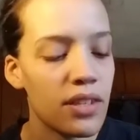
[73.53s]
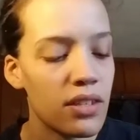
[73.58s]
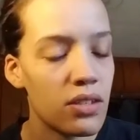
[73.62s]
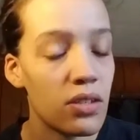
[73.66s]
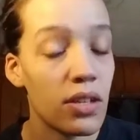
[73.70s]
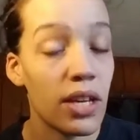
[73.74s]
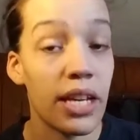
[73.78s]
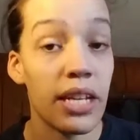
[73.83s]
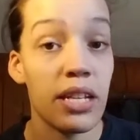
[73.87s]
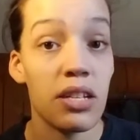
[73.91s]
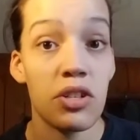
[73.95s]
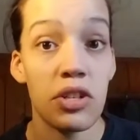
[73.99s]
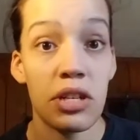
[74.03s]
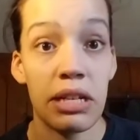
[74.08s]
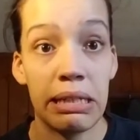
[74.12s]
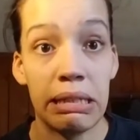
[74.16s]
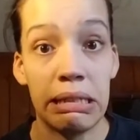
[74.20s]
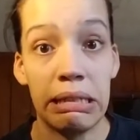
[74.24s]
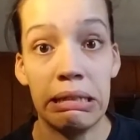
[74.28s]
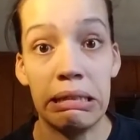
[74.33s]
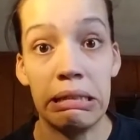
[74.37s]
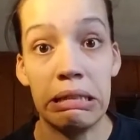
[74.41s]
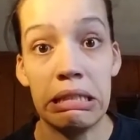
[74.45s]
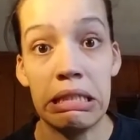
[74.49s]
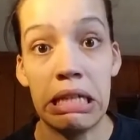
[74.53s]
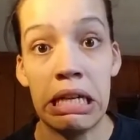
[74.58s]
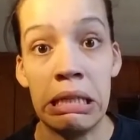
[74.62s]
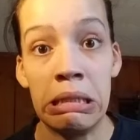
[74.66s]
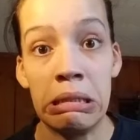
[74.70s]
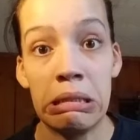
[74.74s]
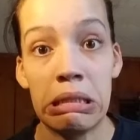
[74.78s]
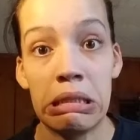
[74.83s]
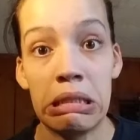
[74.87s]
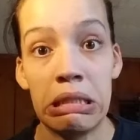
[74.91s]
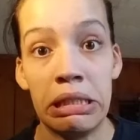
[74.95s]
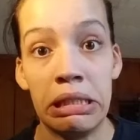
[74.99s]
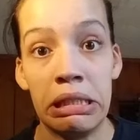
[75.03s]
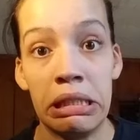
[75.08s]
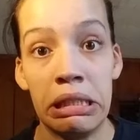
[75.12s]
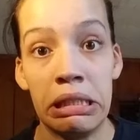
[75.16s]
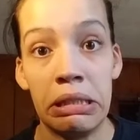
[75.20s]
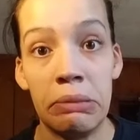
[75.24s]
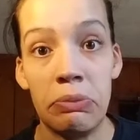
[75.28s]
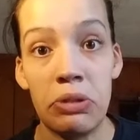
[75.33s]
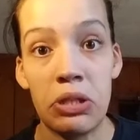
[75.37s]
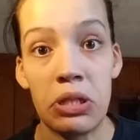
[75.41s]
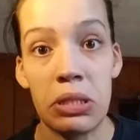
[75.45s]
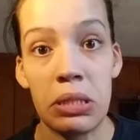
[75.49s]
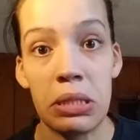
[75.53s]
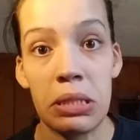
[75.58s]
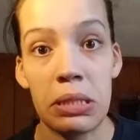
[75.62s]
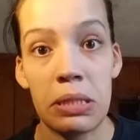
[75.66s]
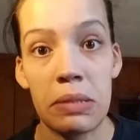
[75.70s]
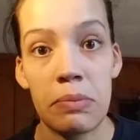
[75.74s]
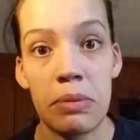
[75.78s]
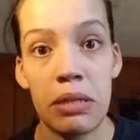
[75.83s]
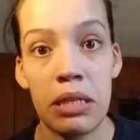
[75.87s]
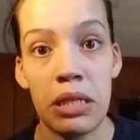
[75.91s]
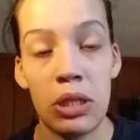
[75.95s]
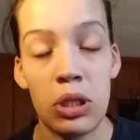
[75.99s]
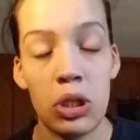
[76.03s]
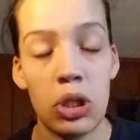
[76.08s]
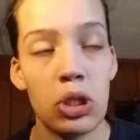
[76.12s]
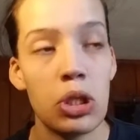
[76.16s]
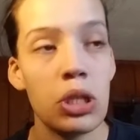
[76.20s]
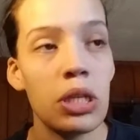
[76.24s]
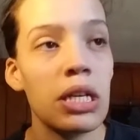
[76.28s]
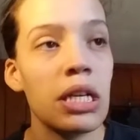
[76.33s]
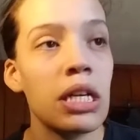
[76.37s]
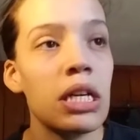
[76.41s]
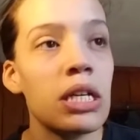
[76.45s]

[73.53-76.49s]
so I can try to get this house cleaned up just a smidge.